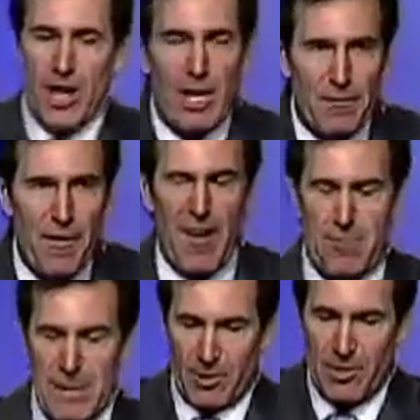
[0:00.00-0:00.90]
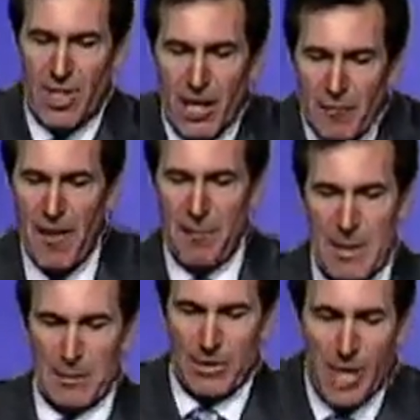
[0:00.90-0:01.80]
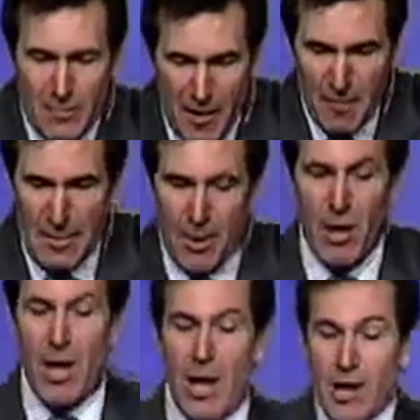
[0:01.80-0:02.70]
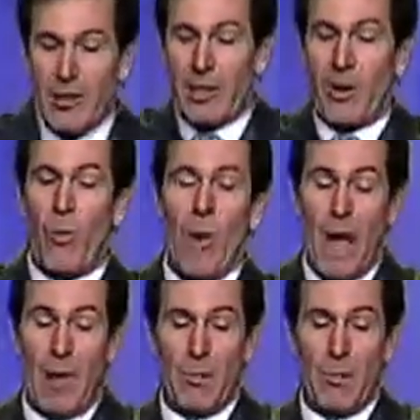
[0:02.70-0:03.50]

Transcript: to talk to 5 people, and they're going to talk to 5 people, and they're going to talk to 5 people, and you're going to go, wow,